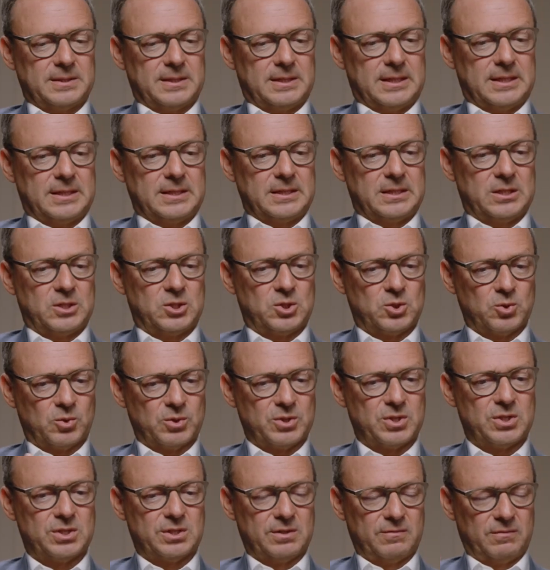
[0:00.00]
the
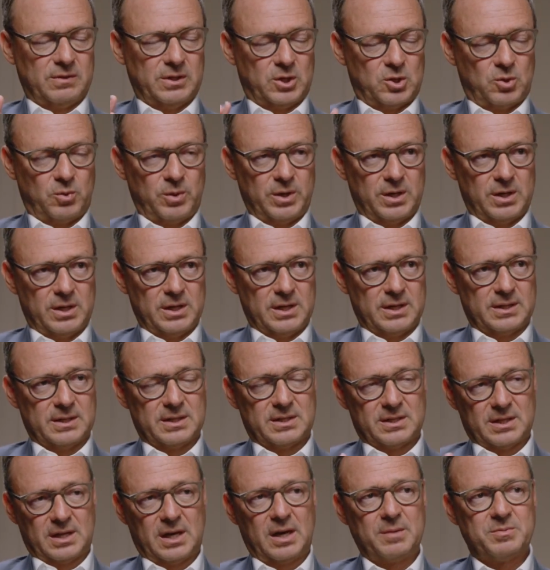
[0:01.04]
sources of liquidity and the
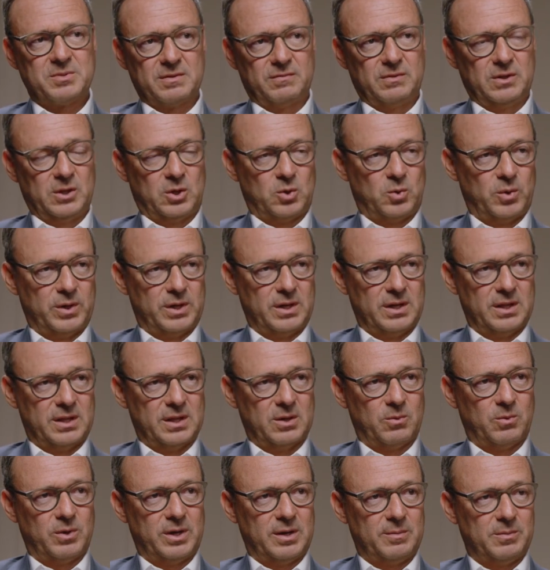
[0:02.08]
types of liquidity
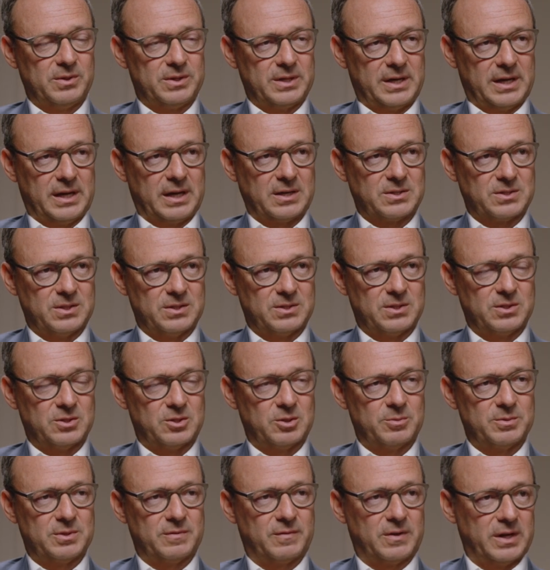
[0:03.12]
that we're able to access in
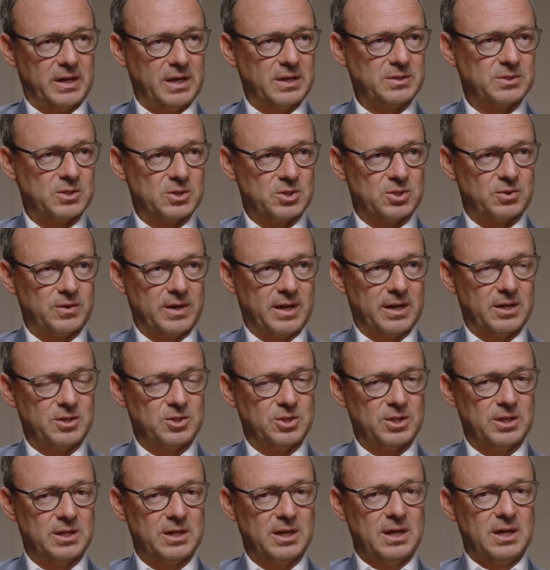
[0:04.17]
terms of our exit
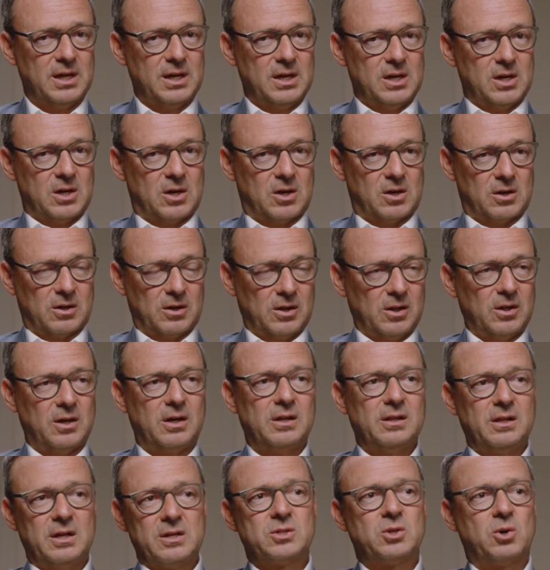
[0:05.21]
strategy are a
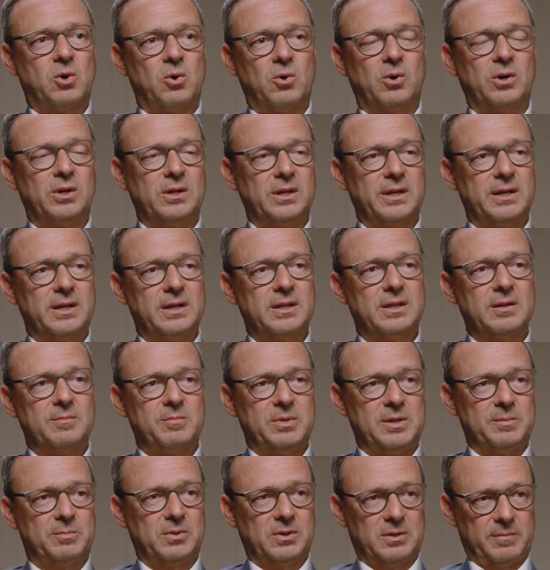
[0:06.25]
lot less correlated than
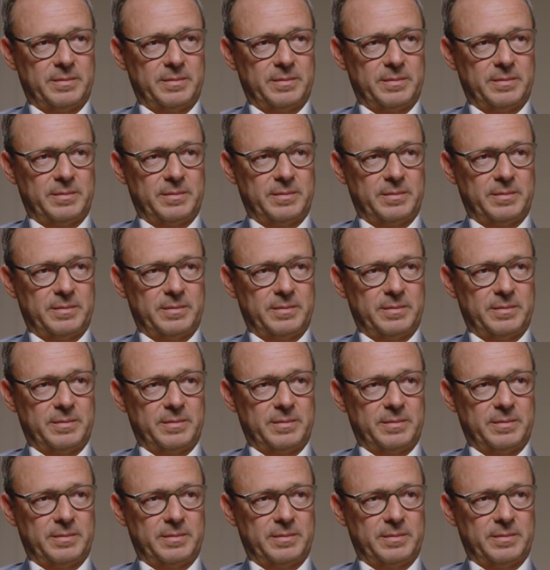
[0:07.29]
people